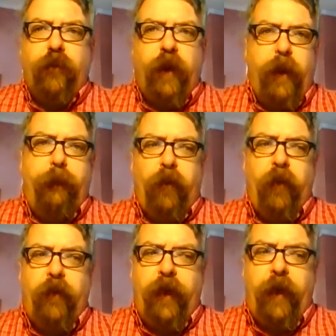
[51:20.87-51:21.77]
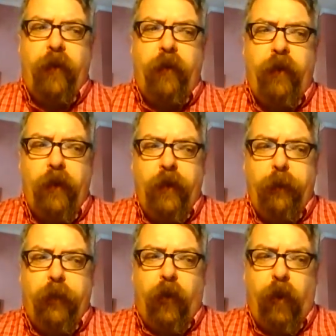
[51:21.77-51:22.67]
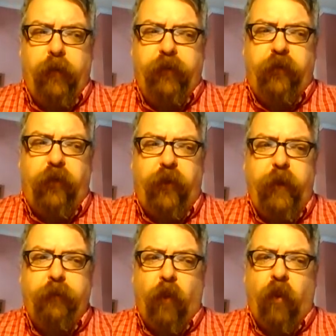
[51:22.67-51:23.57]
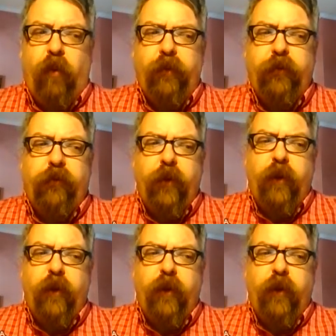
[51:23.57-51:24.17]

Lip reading: hut burned down, but all of his clay bowls,